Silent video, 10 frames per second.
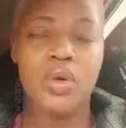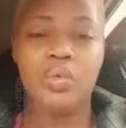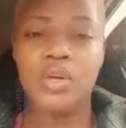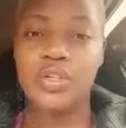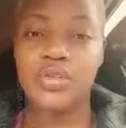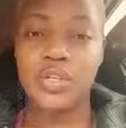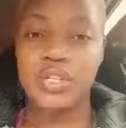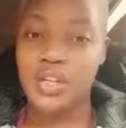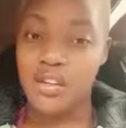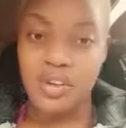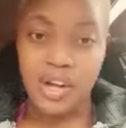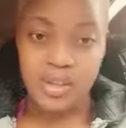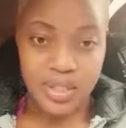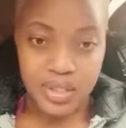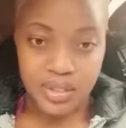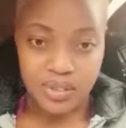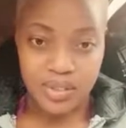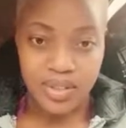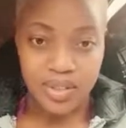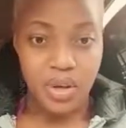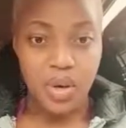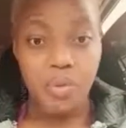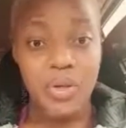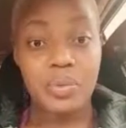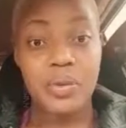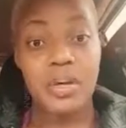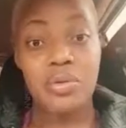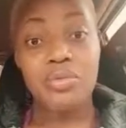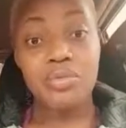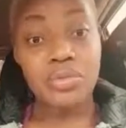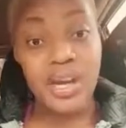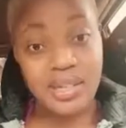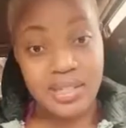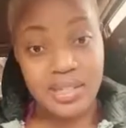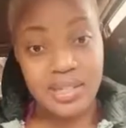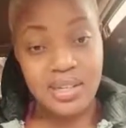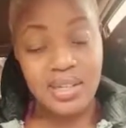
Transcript: need to discover ourselves, what we are good at,